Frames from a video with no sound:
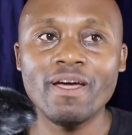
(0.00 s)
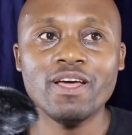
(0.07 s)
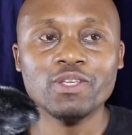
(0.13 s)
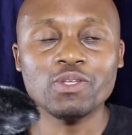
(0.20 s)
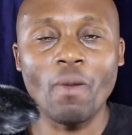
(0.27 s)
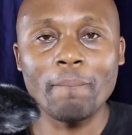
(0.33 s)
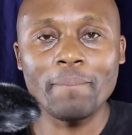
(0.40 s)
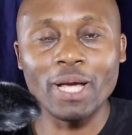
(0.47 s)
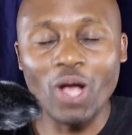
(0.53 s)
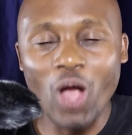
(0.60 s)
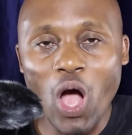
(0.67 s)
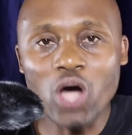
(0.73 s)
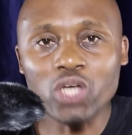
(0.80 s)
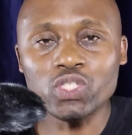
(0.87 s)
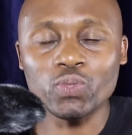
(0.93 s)
So,
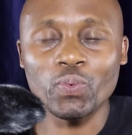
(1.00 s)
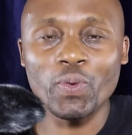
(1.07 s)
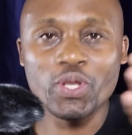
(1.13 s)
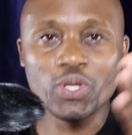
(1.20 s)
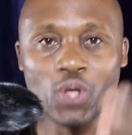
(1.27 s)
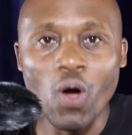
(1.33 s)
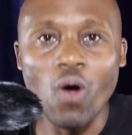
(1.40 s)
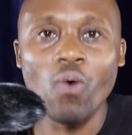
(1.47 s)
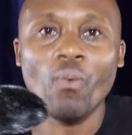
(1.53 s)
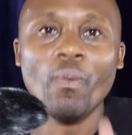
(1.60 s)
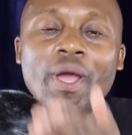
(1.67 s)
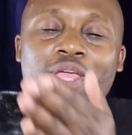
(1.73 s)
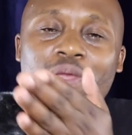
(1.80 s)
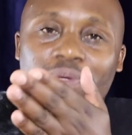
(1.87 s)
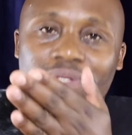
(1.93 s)
because we know
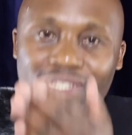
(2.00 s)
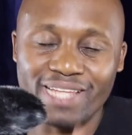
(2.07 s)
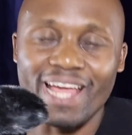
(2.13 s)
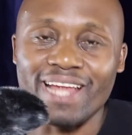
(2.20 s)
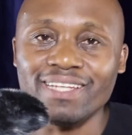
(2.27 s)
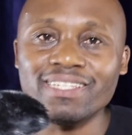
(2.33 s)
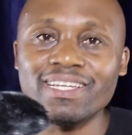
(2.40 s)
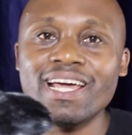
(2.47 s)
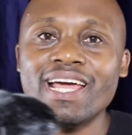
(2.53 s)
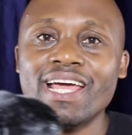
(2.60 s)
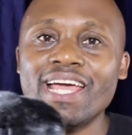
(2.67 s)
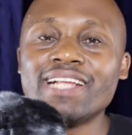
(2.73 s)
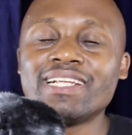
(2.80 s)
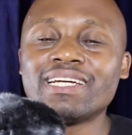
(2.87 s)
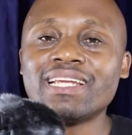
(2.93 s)
where you stand,
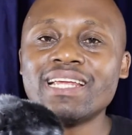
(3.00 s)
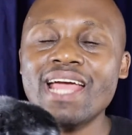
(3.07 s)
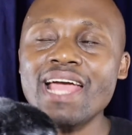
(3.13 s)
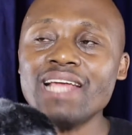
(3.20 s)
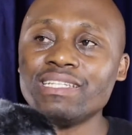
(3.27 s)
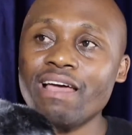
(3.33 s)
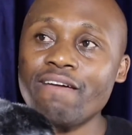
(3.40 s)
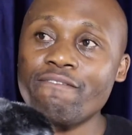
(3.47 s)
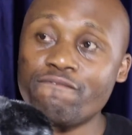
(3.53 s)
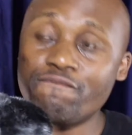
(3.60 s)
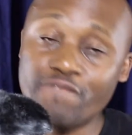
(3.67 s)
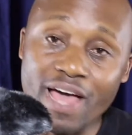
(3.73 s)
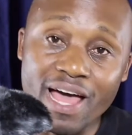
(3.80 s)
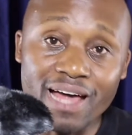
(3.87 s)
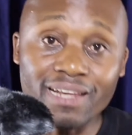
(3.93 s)
it creates a
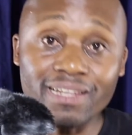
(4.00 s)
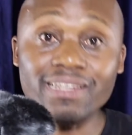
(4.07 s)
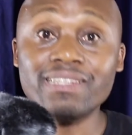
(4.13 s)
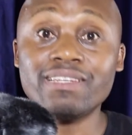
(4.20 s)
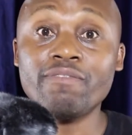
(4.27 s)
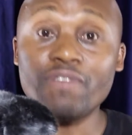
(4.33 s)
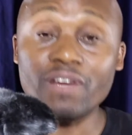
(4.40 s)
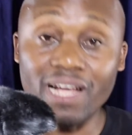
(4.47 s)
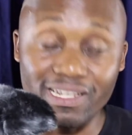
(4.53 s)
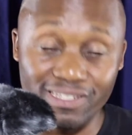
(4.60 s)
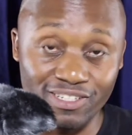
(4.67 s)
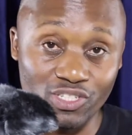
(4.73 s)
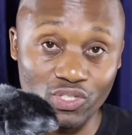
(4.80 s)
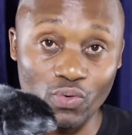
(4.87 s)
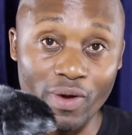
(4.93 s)
very difficult
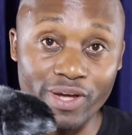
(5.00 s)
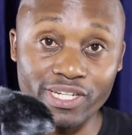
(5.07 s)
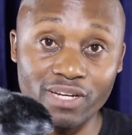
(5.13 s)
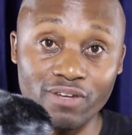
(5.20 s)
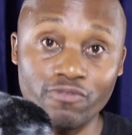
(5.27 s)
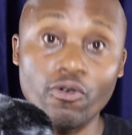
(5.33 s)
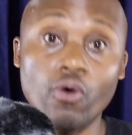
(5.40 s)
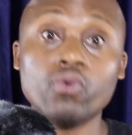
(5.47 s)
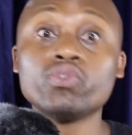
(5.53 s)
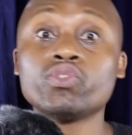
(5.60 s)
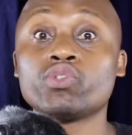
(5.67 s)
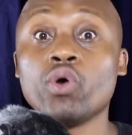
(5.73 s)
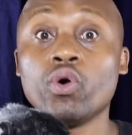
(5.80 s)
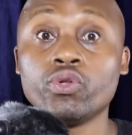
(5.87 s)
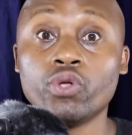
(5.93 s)
situation for
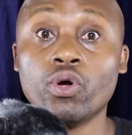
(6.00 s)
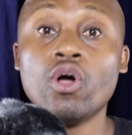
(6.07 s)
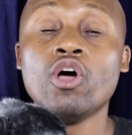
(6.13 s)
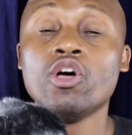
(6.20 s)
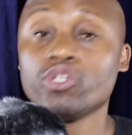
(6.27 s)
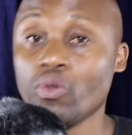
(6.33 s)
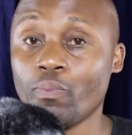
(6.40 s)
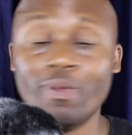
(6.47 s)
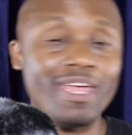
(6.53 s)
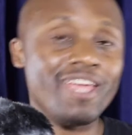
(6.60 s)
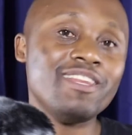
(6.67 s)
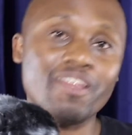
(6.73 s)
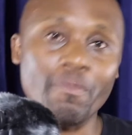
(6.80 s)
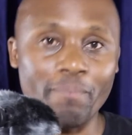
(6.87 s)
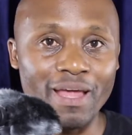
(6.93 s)
Uzondo to be
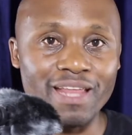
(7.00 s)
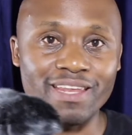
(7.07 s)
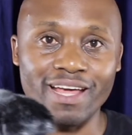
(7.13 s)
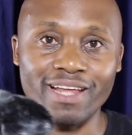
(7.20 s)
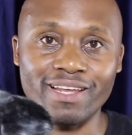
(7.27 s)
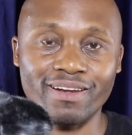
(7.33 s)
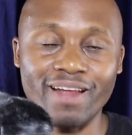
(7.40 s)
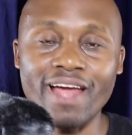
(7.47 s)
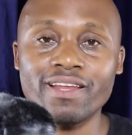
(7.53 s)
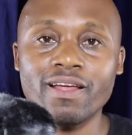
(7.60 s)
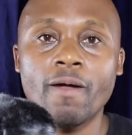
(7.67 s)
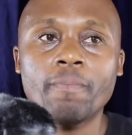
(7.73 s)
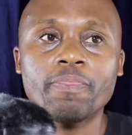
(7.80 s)
independent, right?